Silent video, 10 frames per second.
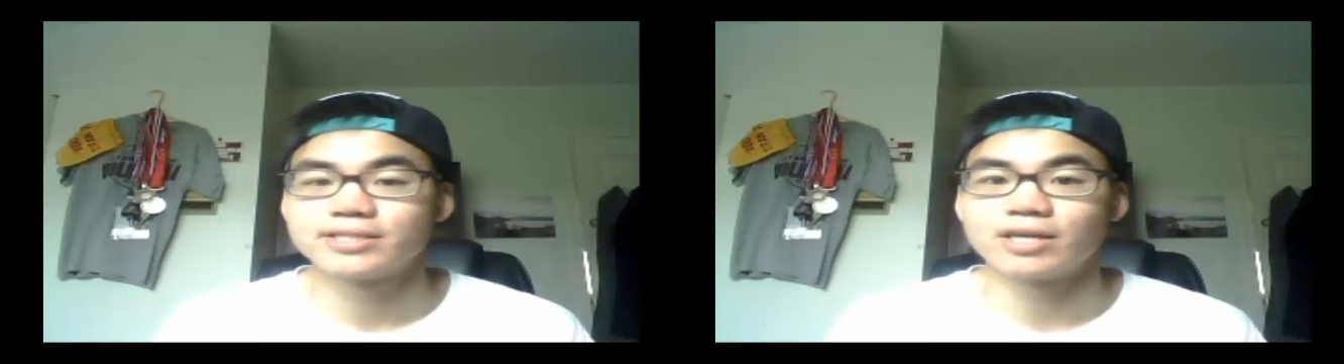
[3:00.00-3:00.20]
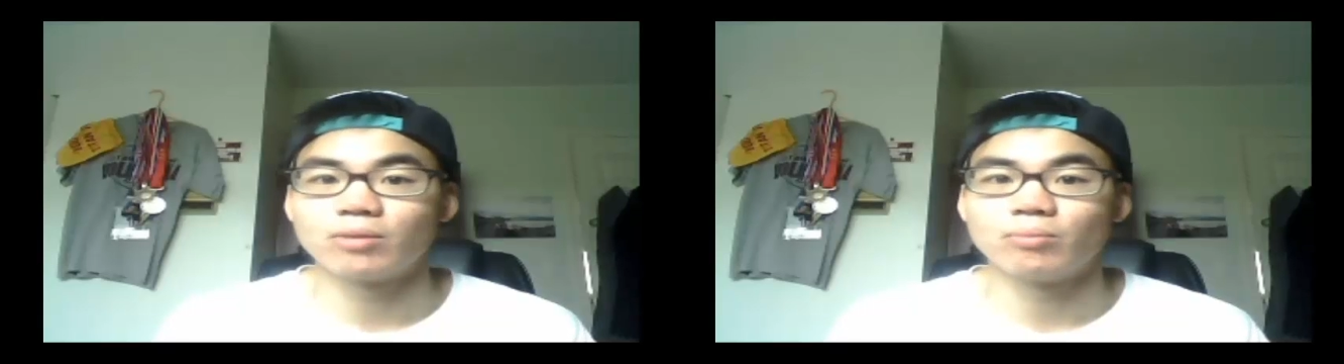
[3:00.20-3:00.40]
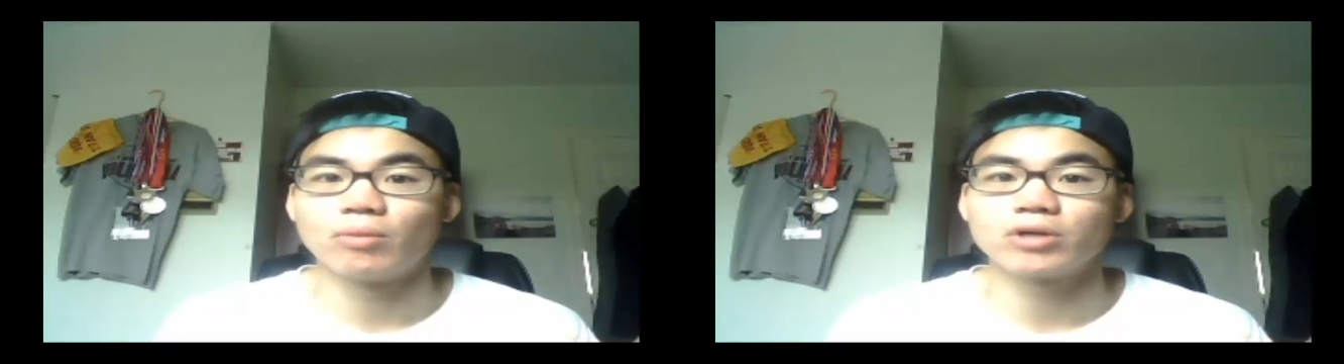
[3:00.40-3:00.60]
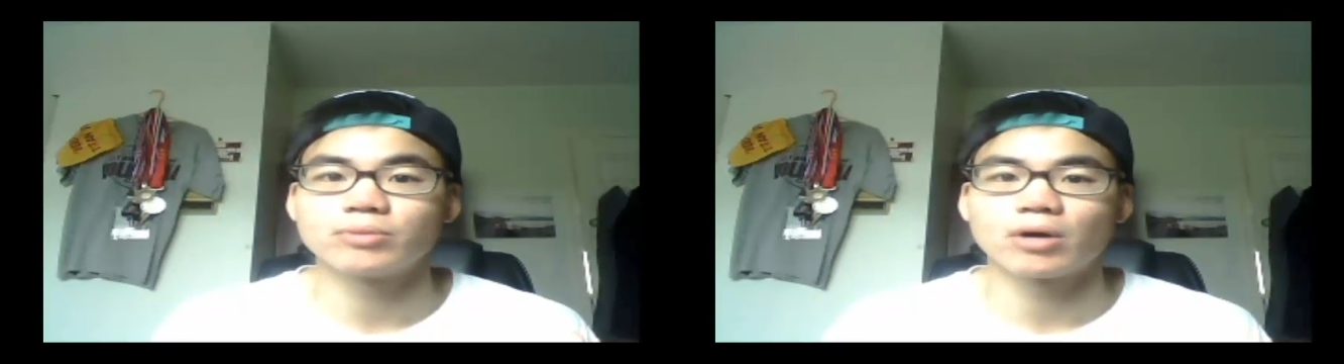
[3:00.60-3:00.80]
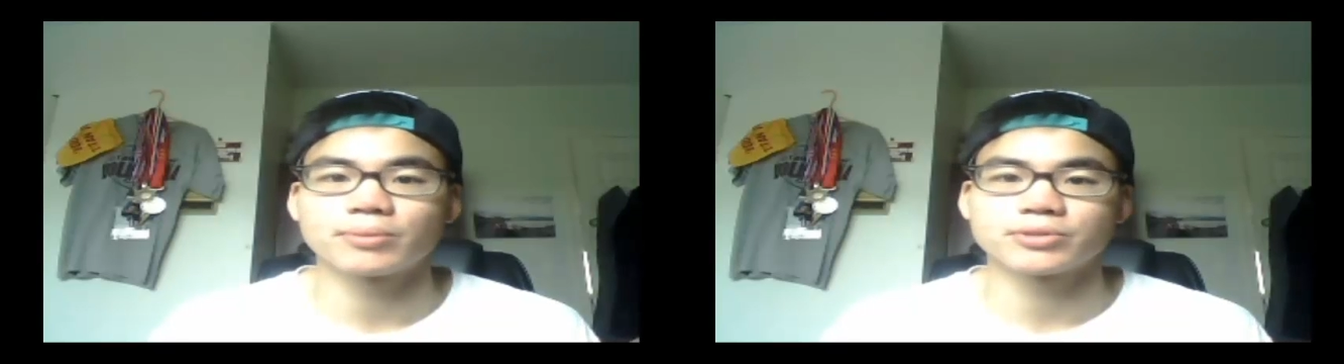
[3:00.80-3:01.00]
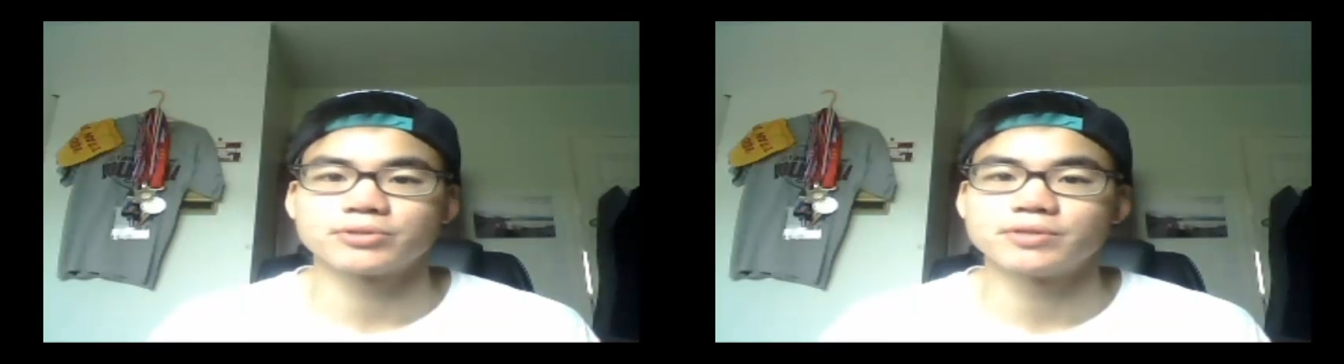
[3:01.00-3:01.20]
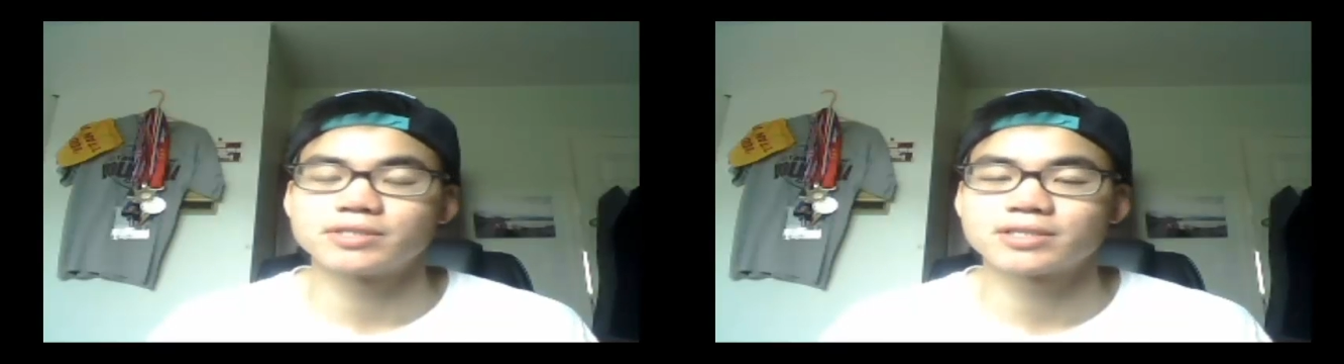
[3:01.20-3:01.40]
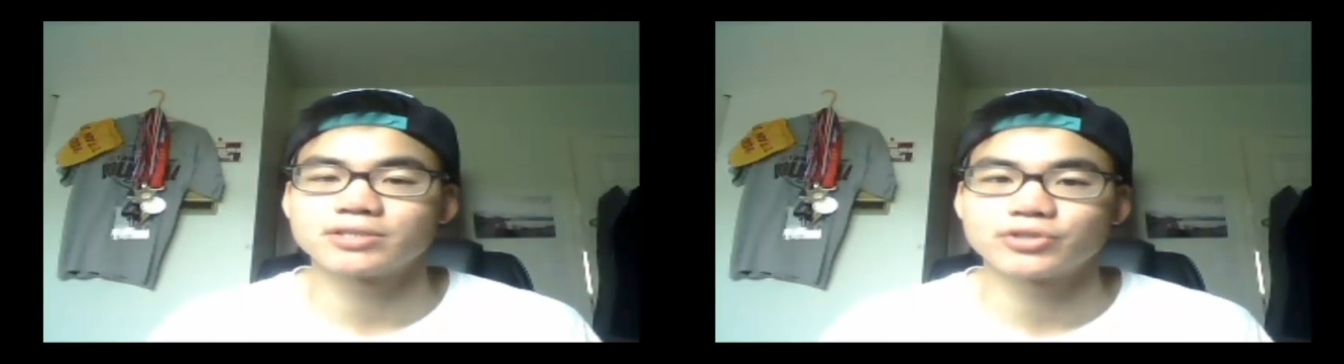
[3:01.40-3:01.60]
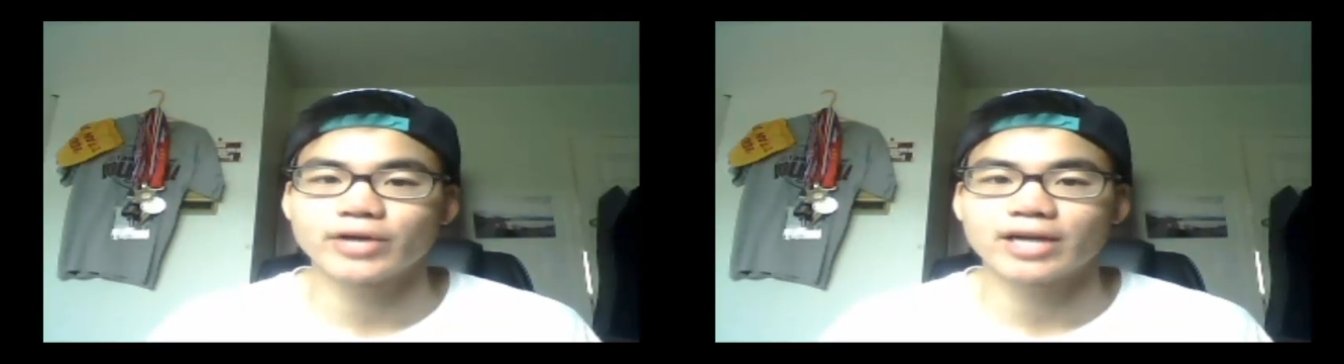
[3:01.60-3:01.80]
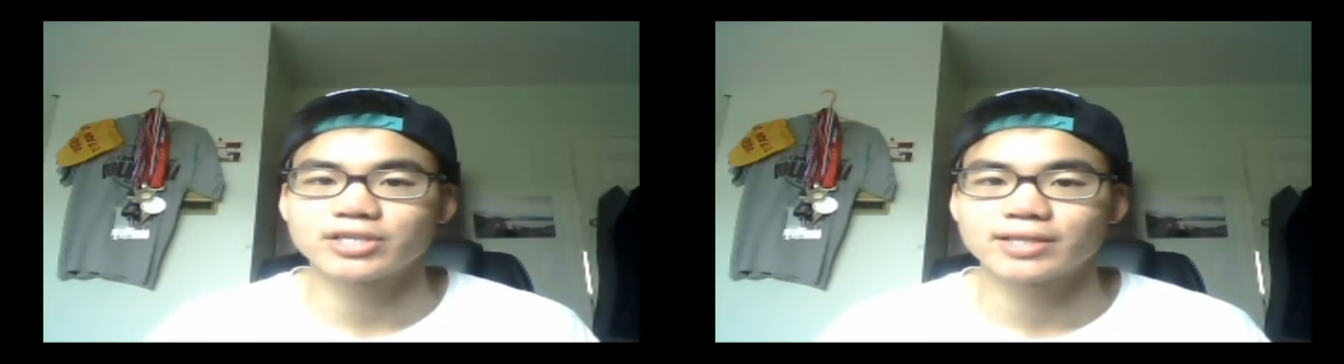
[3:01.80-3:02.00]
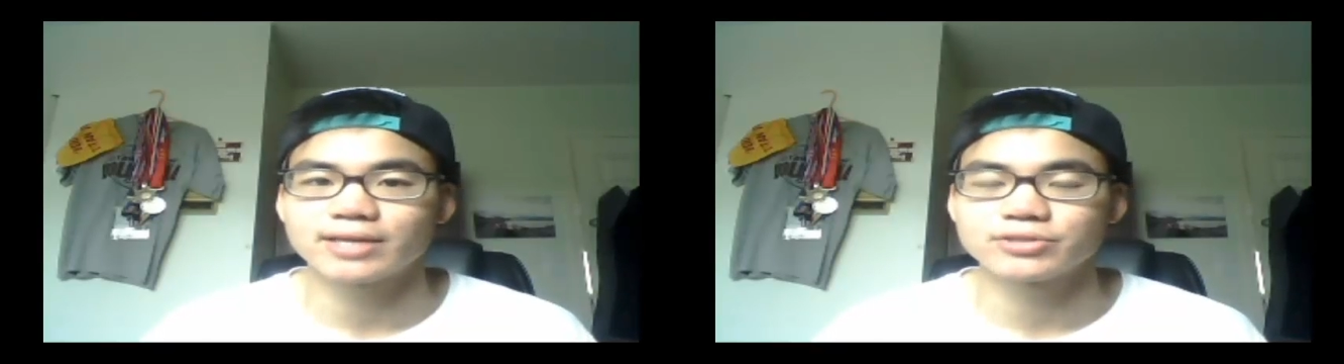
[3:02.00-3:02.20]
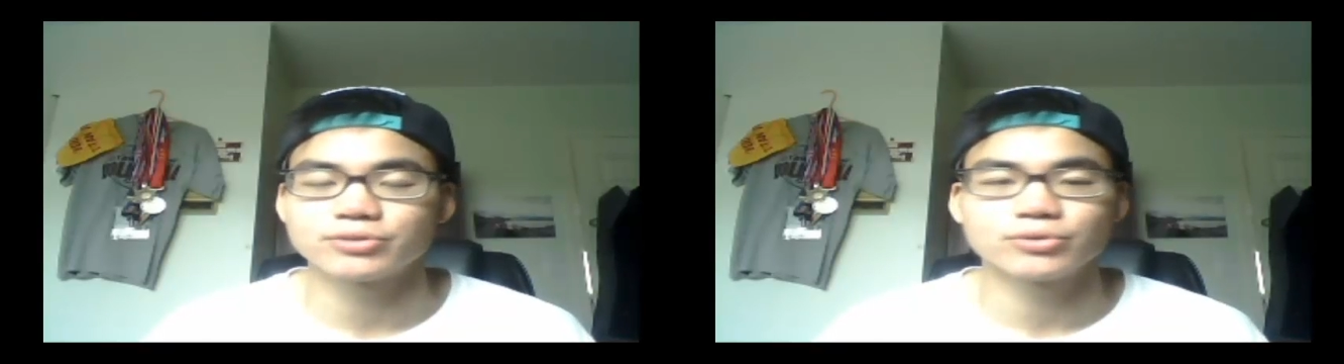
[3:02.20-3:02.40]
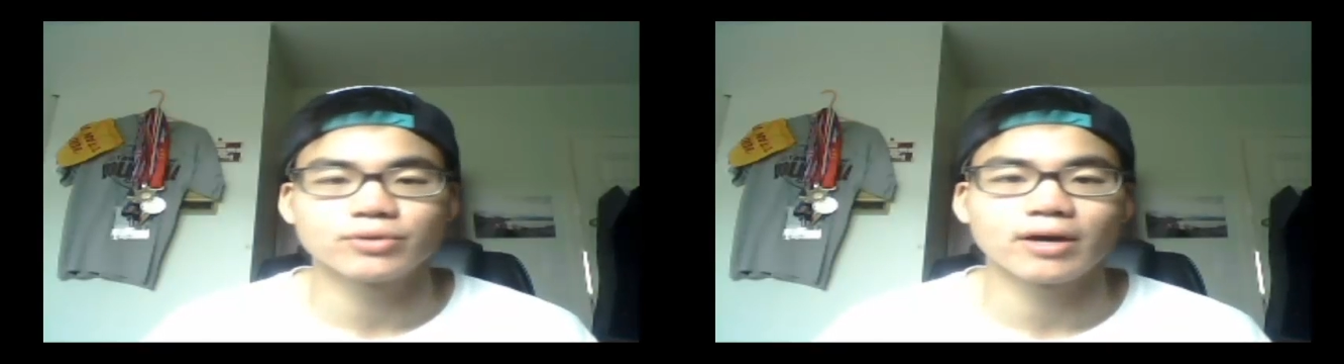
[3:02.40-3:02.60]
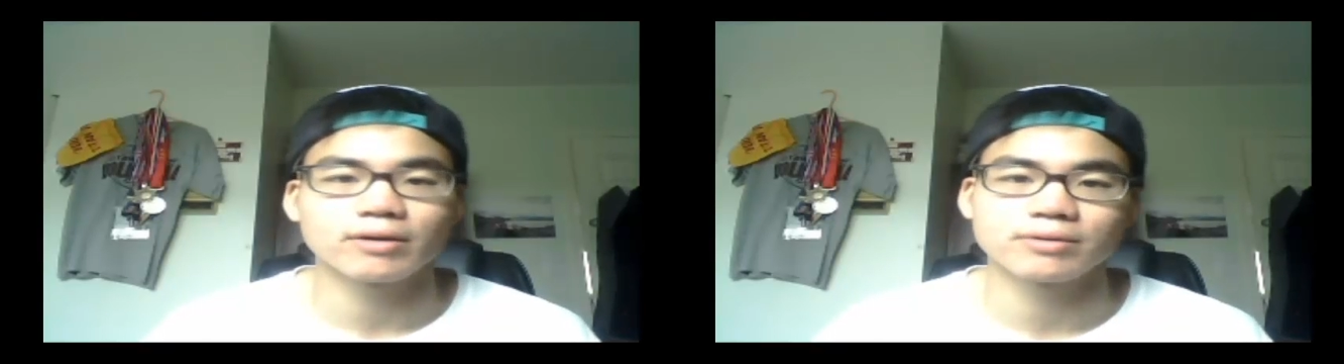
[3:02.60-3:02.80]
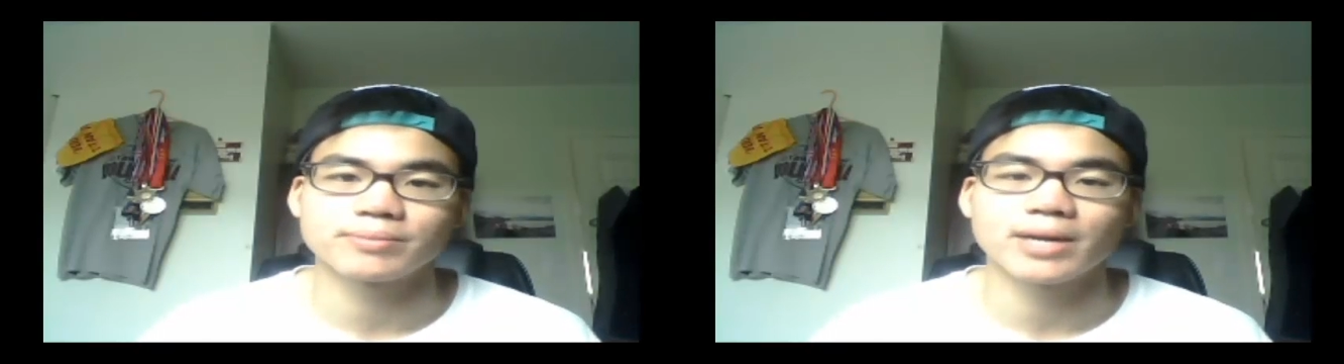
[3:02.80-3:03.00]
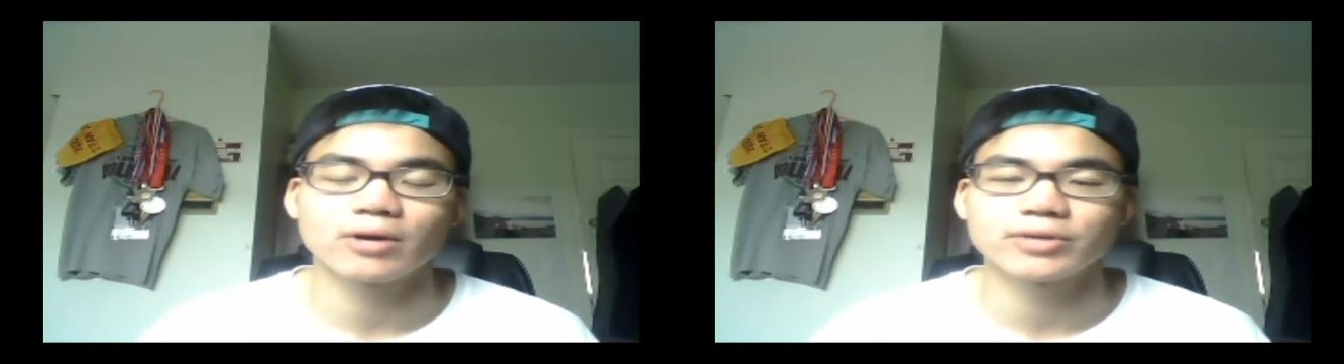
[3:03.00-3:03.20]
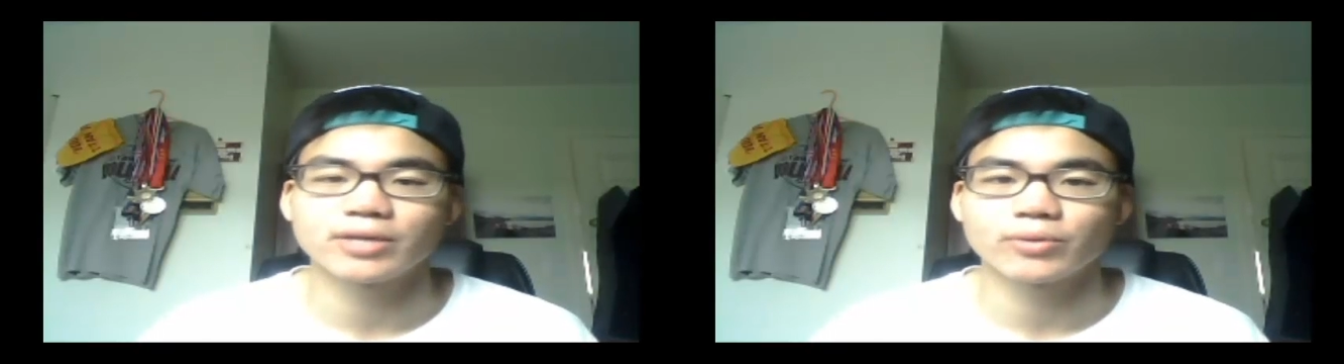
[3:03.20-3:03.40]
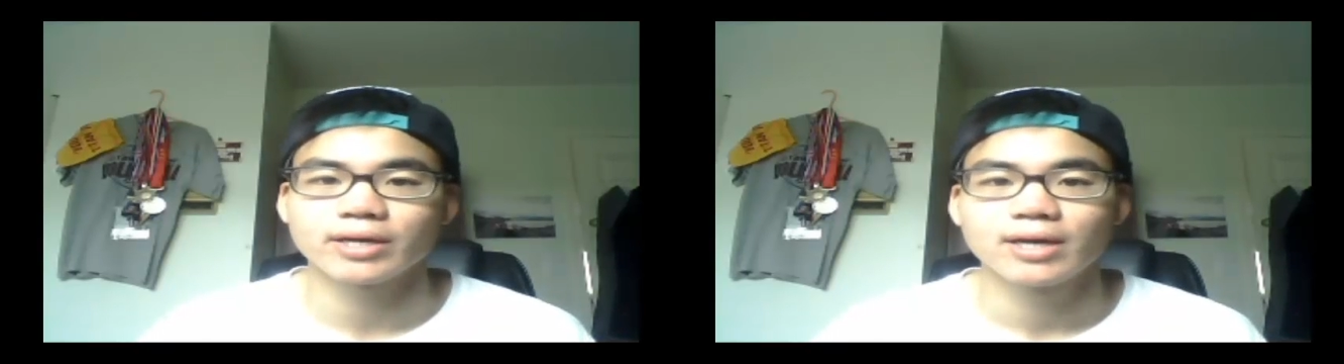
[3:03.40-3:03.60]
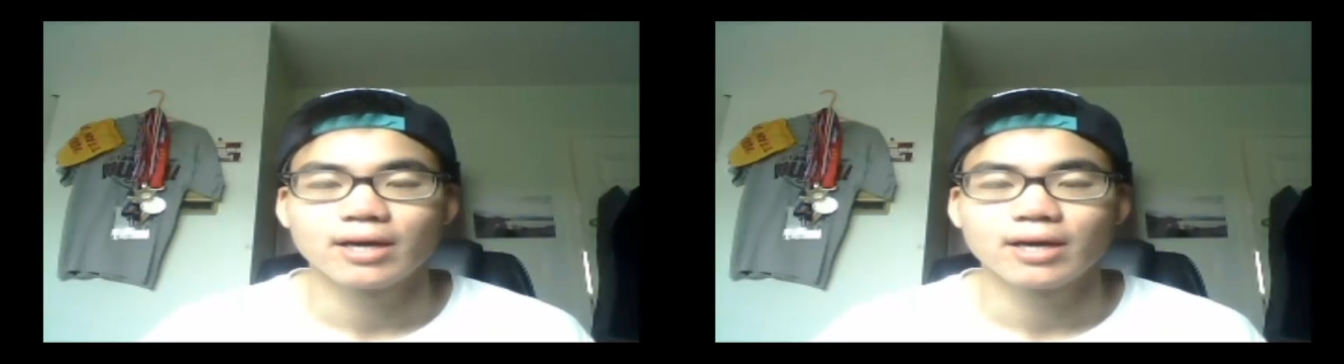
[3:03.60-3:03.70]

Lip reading: sell multiple opportunities because you're actually allowed to do that on Empower Network.